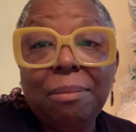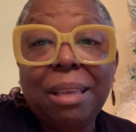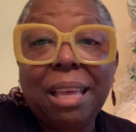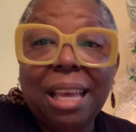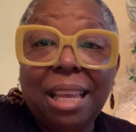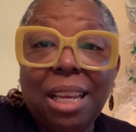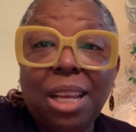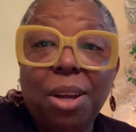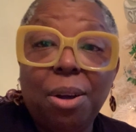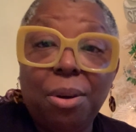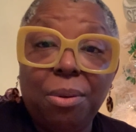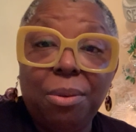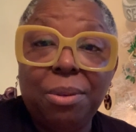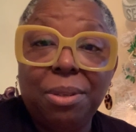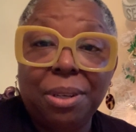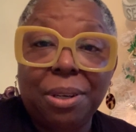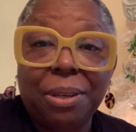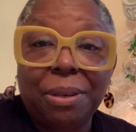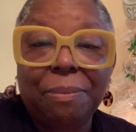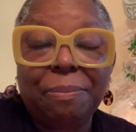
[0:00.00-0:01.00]
getting
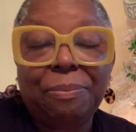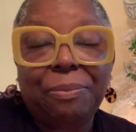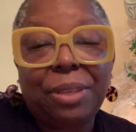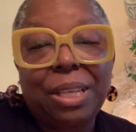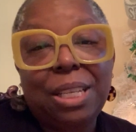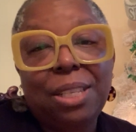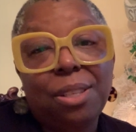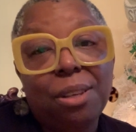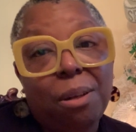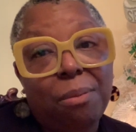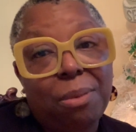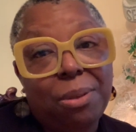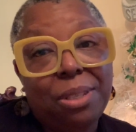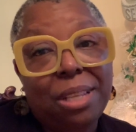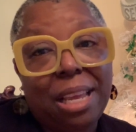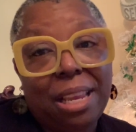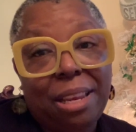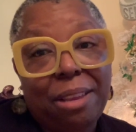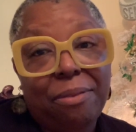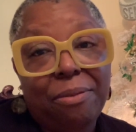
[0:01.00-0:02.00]
older. He's almost
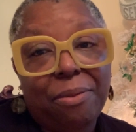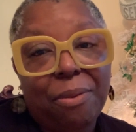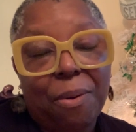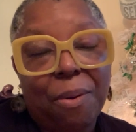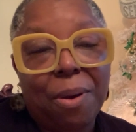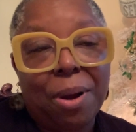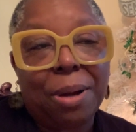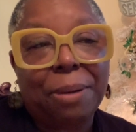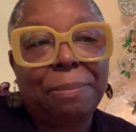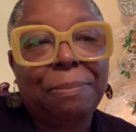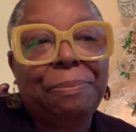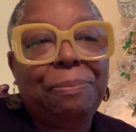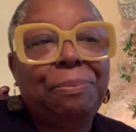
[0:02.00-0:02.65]
84.